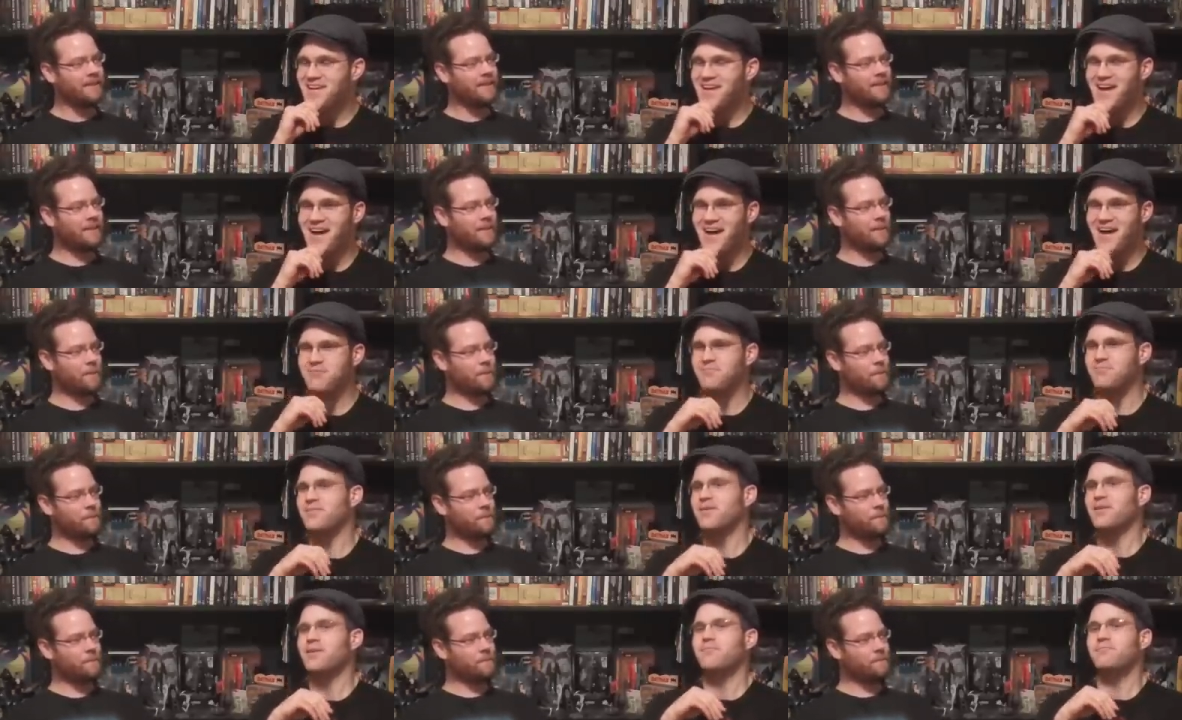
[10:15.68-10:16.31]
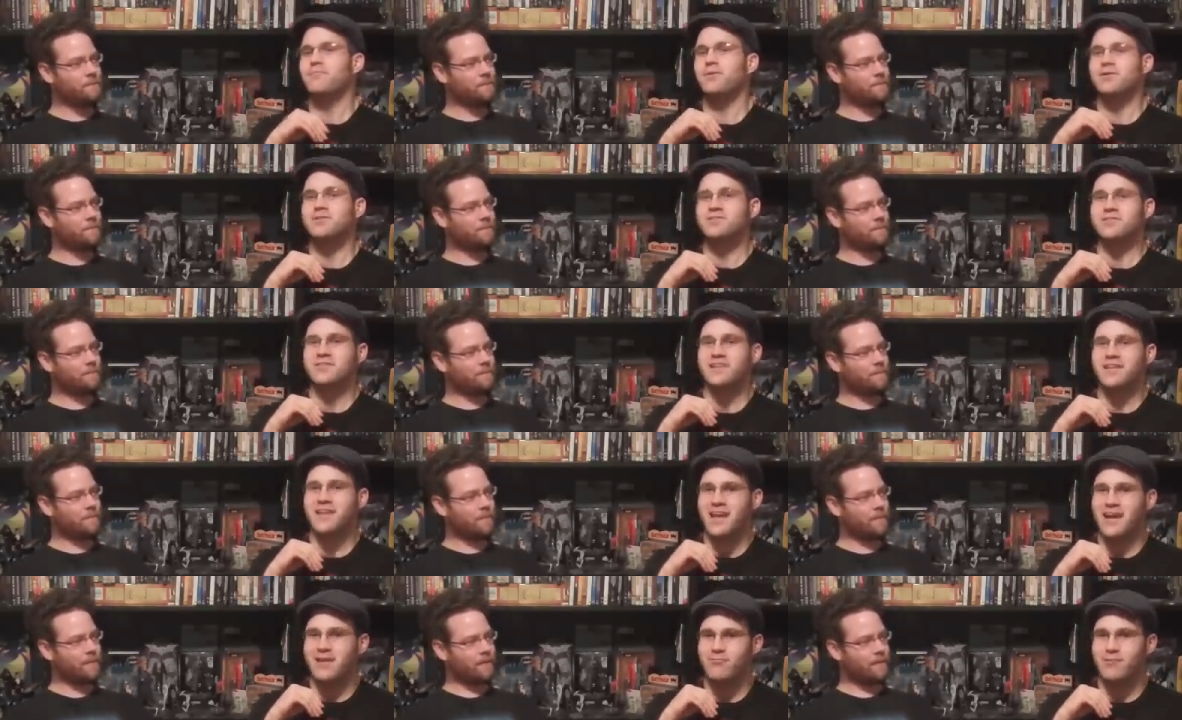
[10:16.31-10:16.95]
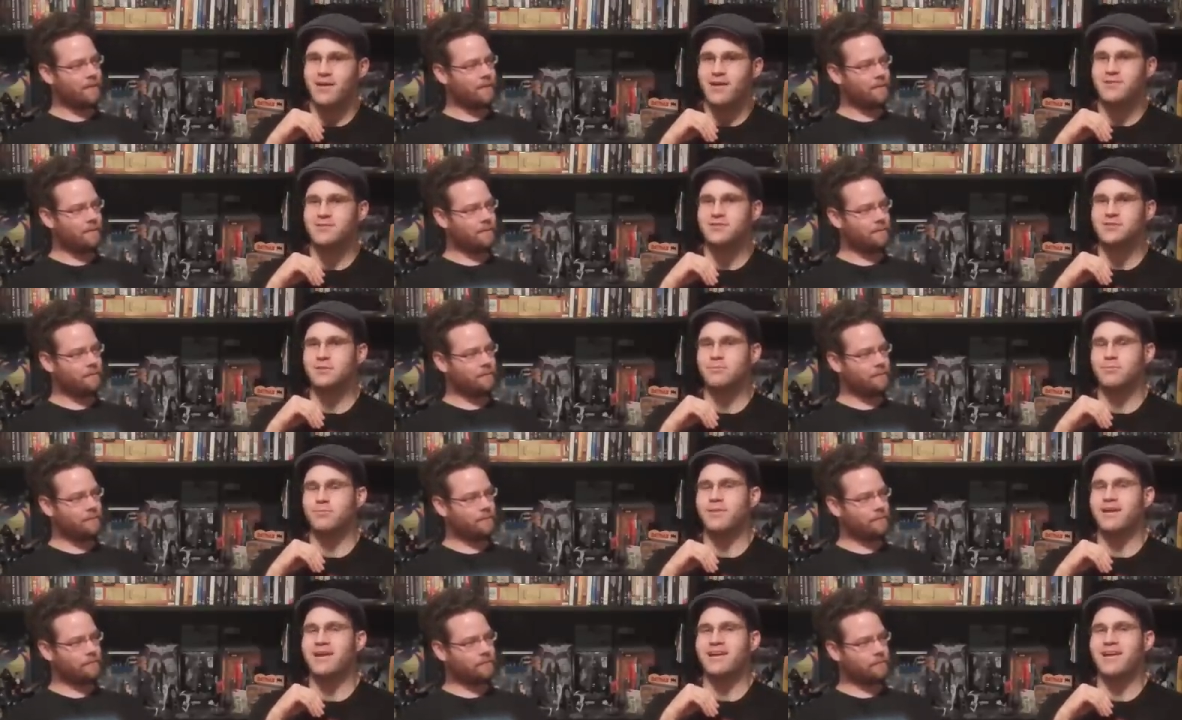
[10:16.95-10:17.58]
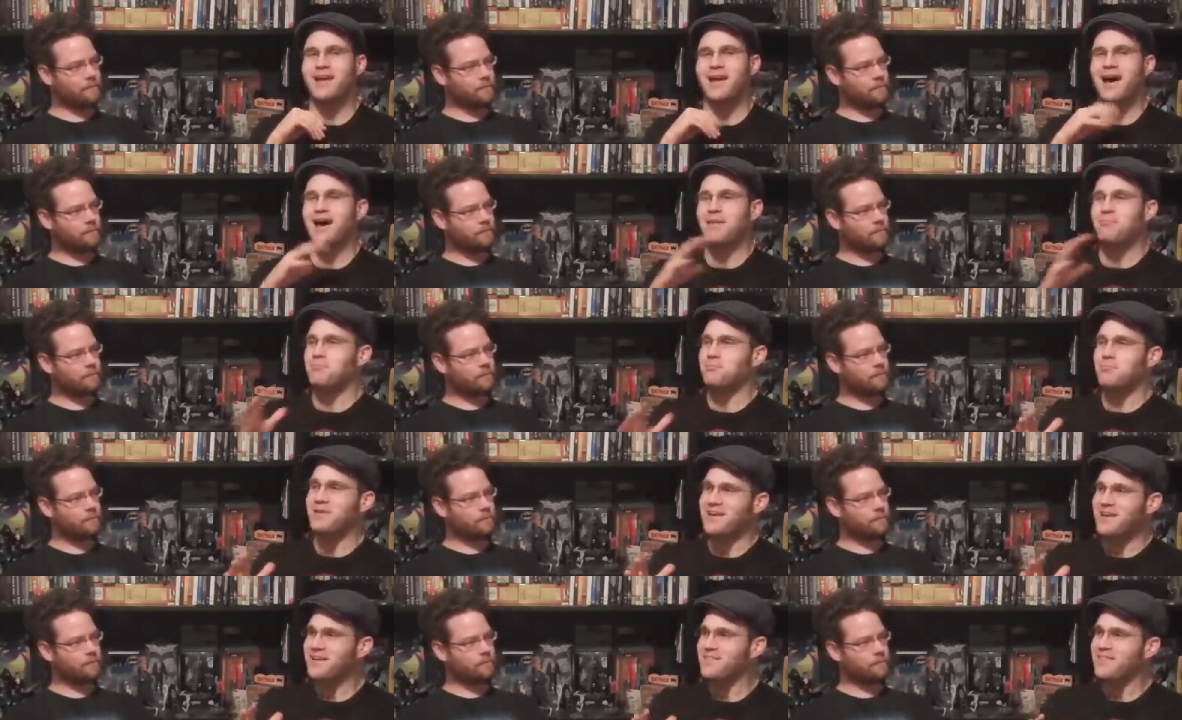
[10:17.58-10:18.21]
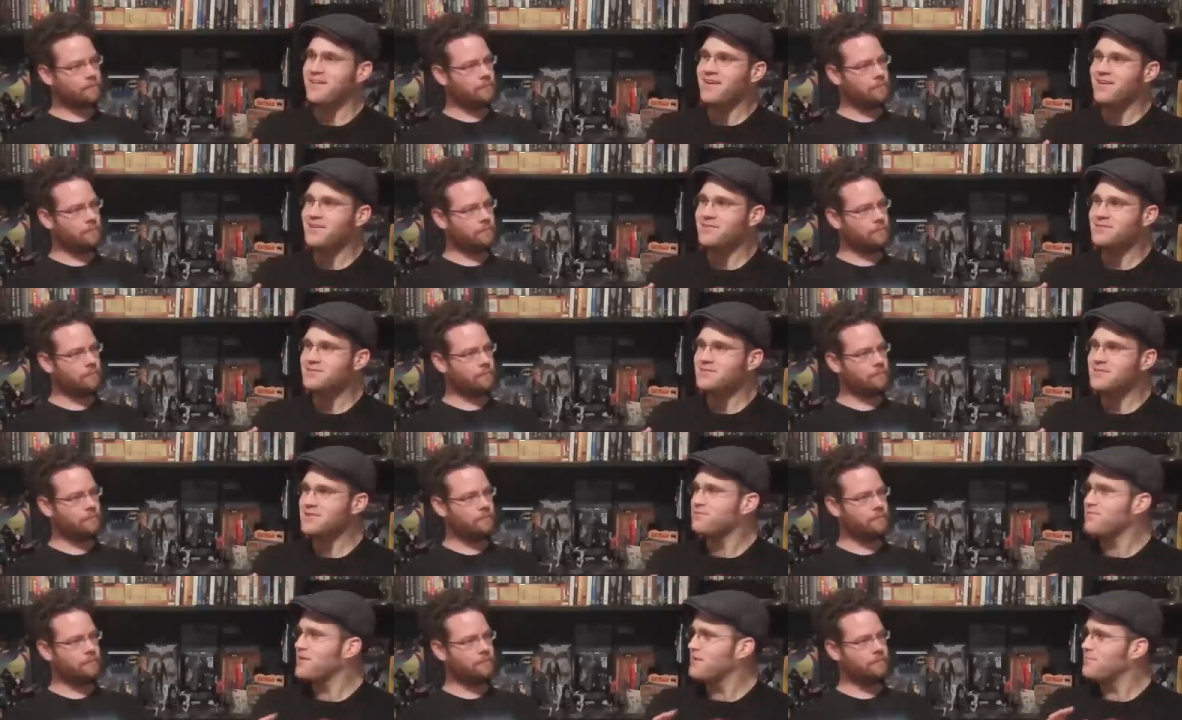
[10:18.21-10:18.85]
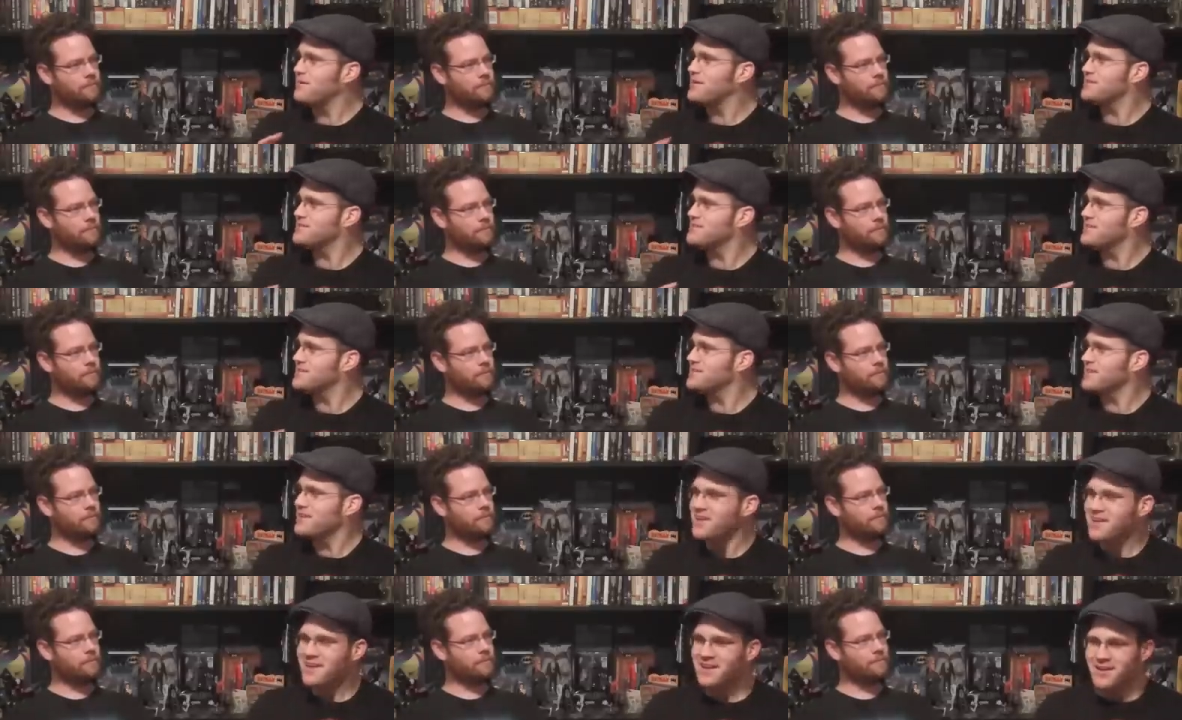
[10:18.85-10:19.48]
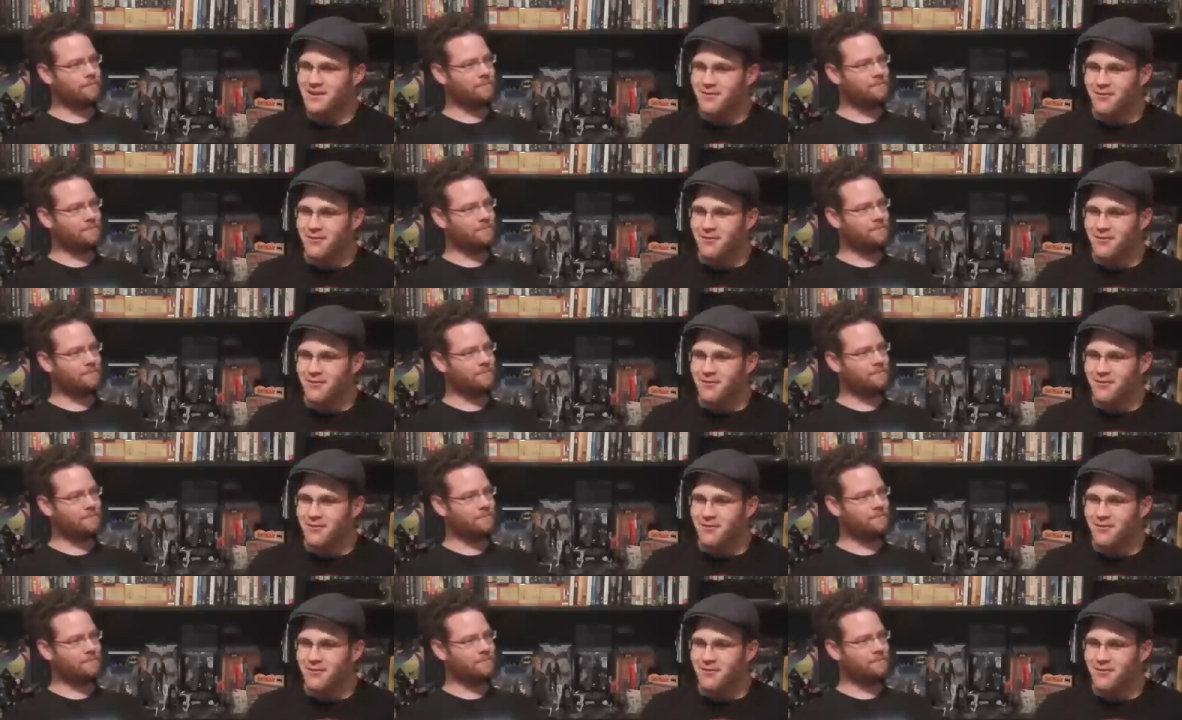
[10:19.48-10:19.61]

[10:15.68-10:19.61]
Speaker 1: Yeah, personally, I'd rather Superman not be in there, if that makes sense.